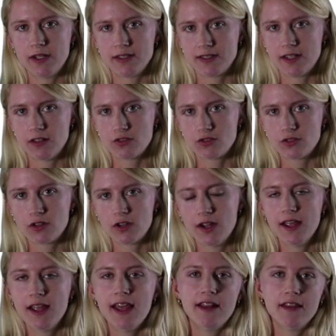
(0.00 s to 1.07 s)
the sensor,
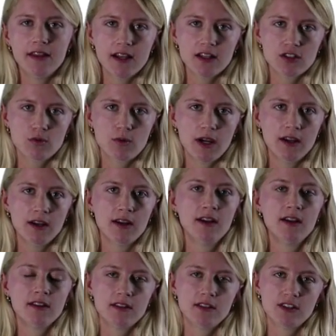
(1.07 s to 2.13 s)
and that's why
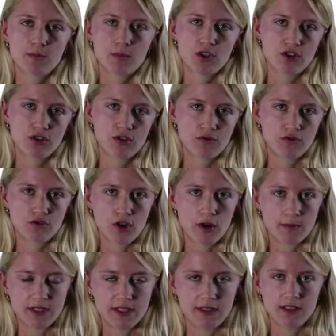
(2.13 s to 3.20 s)
the dispersion curve
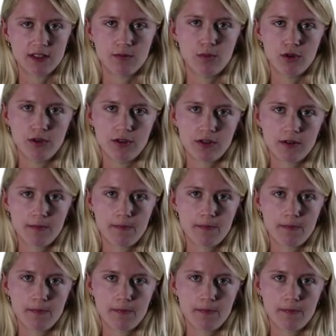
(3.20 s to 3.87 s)
drops at this point.